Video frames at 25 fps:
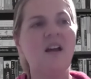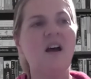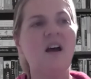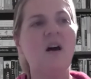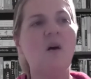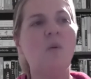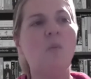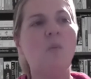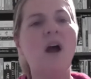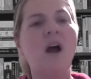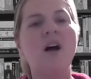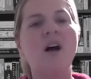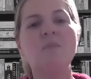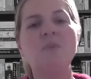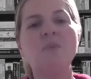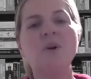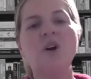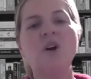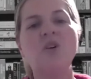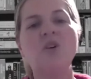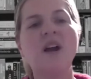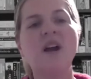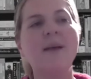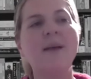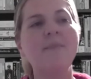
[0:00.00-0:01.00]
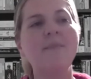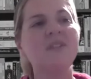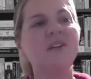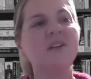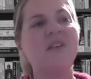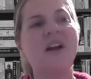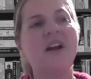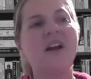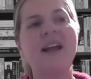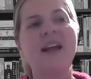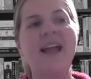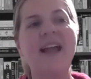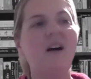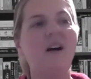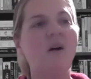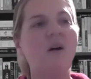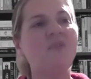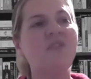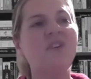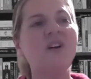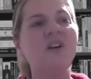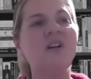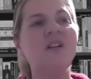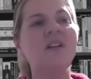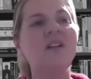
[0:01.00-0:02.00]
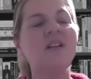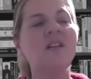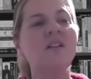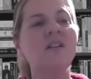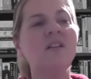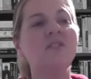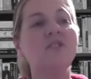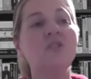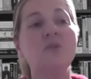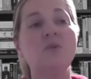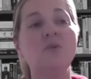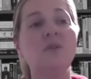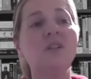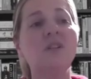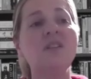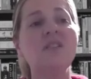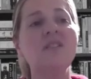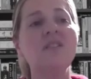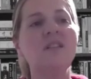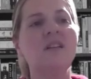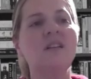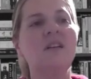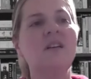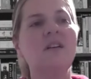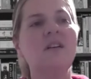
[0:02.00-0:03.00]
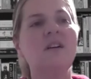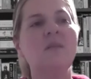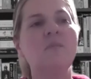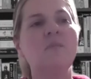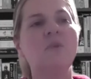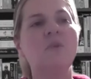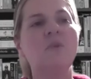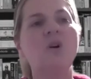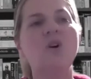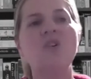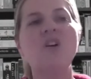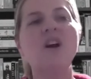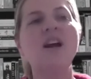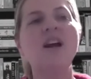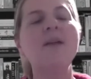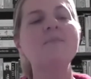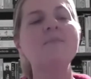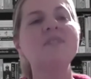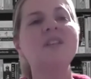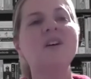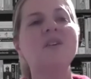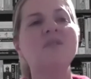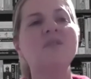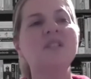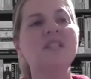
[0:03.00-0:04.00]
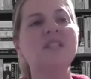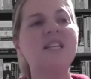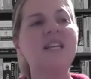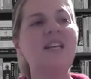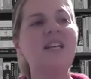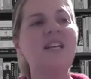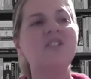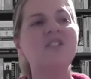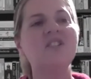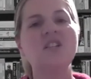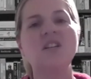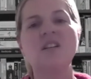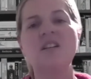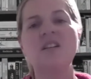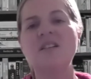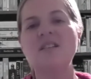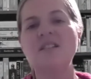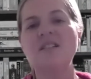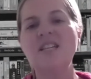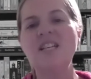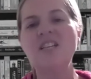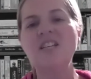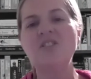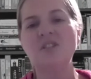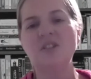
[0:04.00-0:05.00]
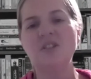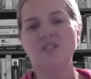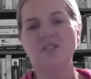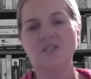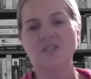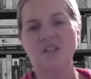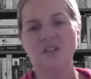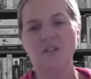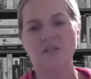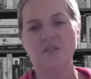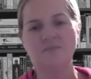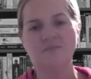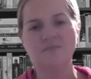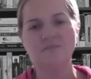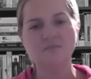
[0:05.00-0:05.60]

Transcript: While programs are very helpful tools, programs don't teach, teachers do.